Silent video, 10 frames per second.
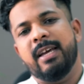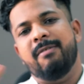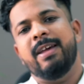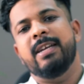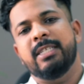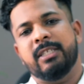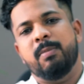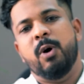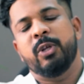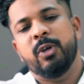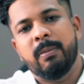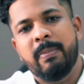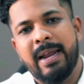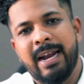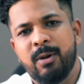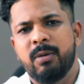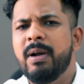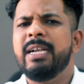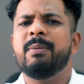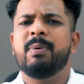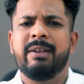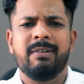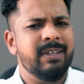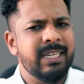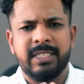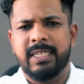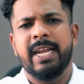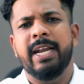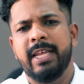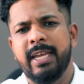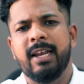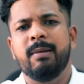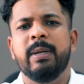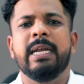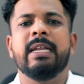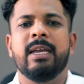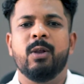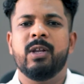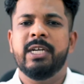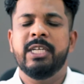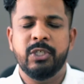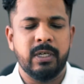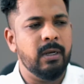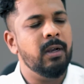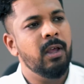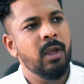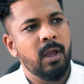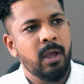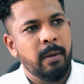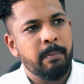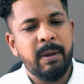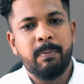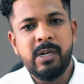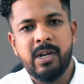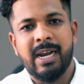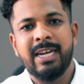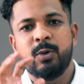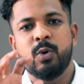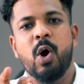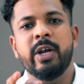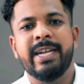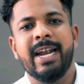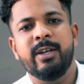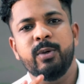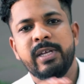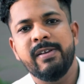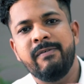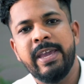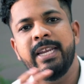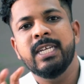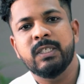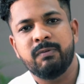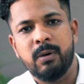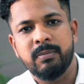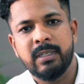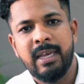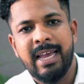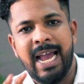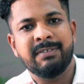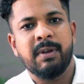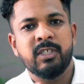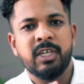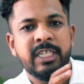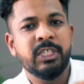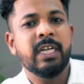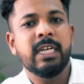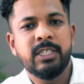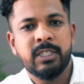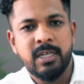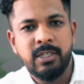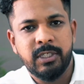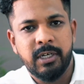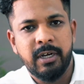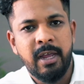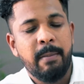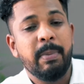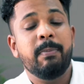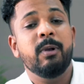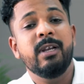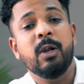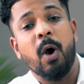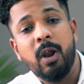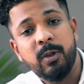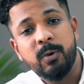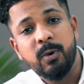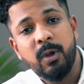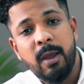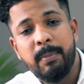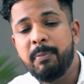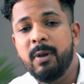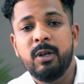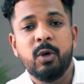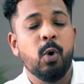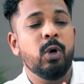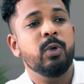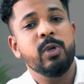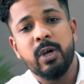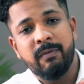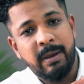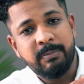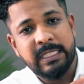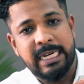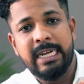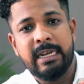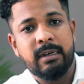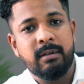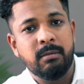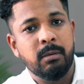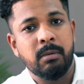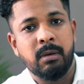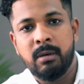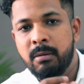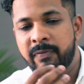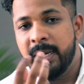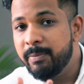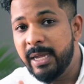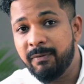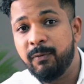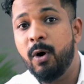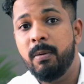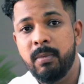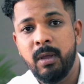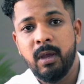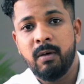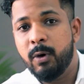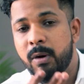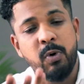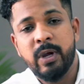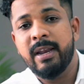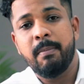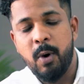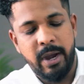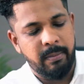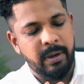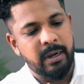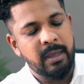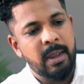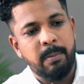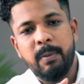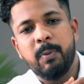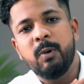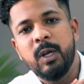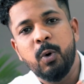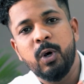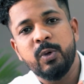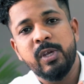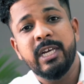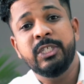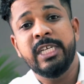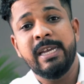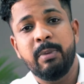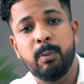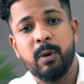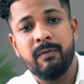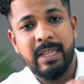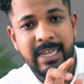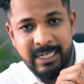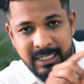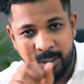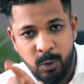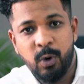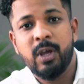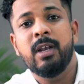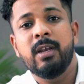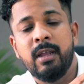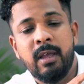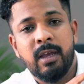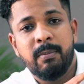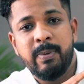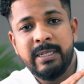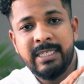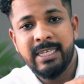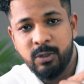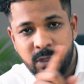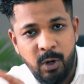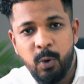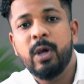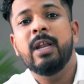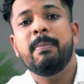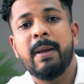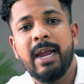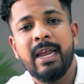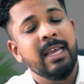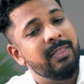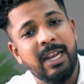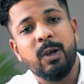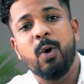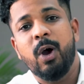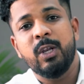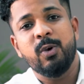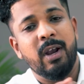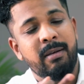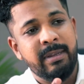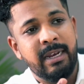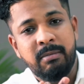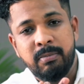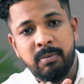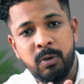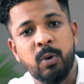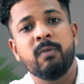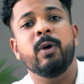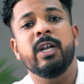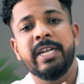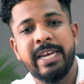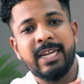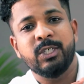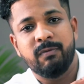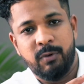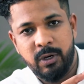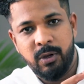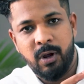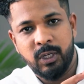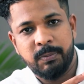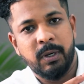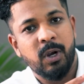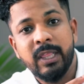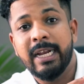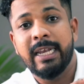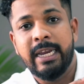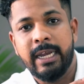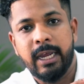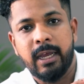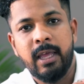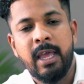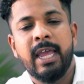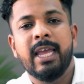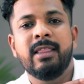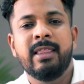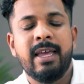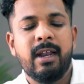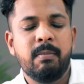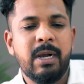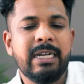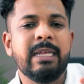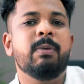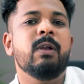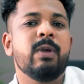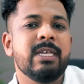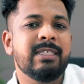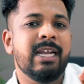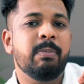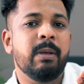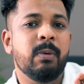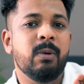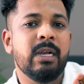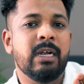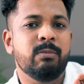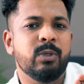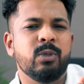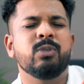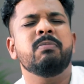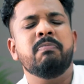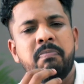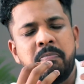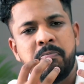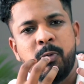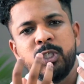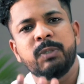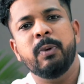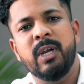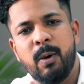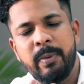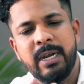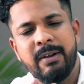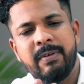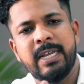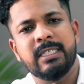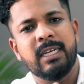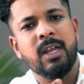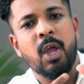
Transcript: awareness about your brand on multiple levels, whether it's an ATL, BTL or a digital, People try to contact you in a various forms. As far as the digital is concerned, people will call you. People will go to your website and fill up that form for a book an appointment. People will go to your GMB profile, that is local business or the local pack. They'll call you or they'll look for a direction for your hospital or the clinic. And there are multiple ways that people will come to you. So most predominant ways are